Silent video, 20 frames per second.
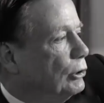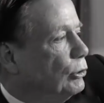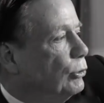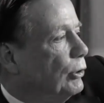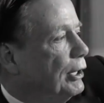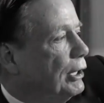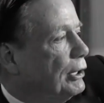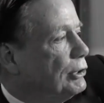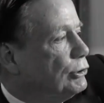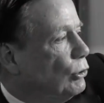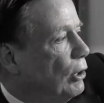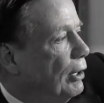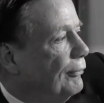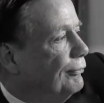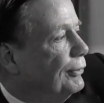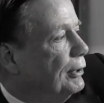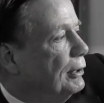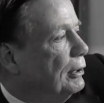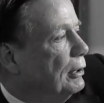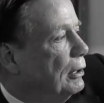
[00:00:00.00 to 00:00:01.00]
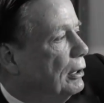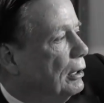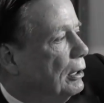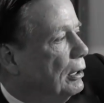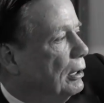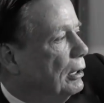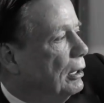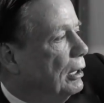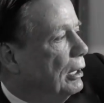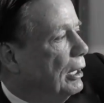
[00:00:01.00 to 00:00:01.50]
Critics
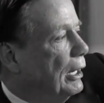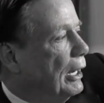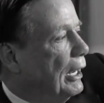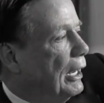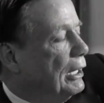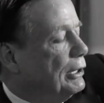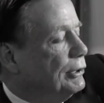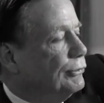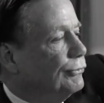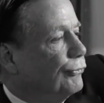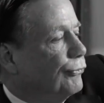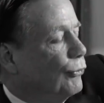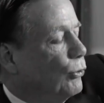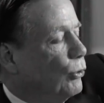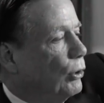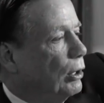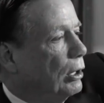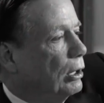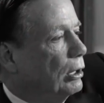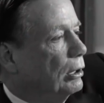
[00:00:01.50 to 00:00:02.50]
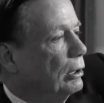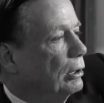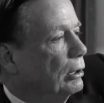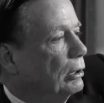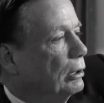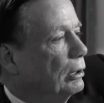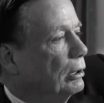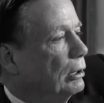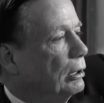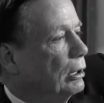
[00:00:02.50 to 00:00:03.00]
often ask for
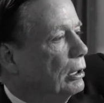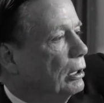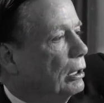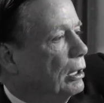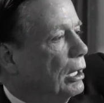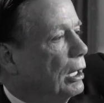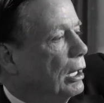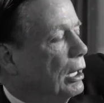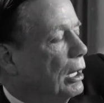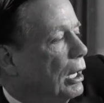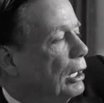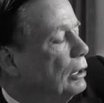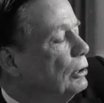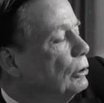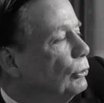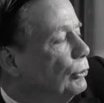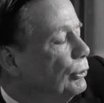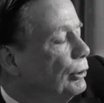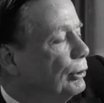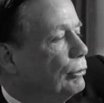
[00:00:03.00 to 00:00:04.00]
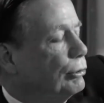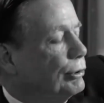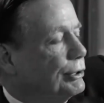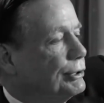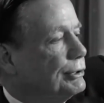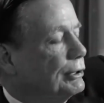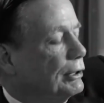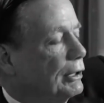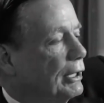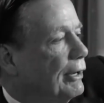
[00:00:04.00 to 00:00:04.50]
uh, a
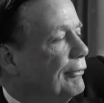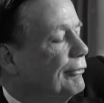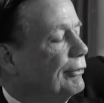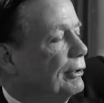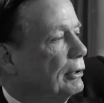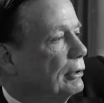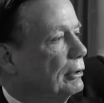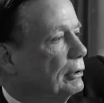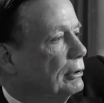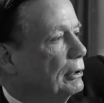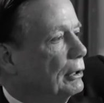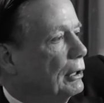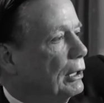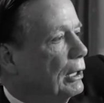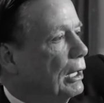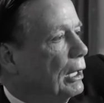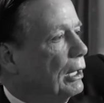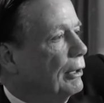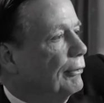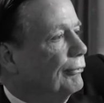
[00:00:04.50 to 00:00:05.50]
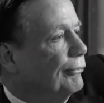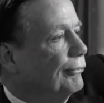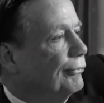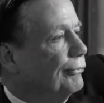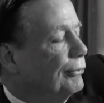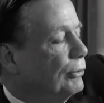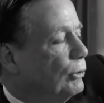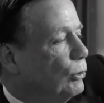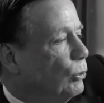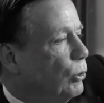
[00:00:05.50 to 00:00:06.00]
ludicrous level
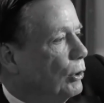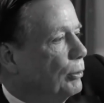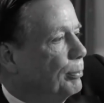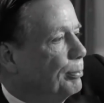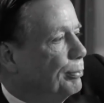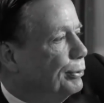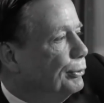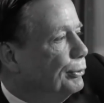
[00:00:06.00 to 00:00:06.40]
of, quote,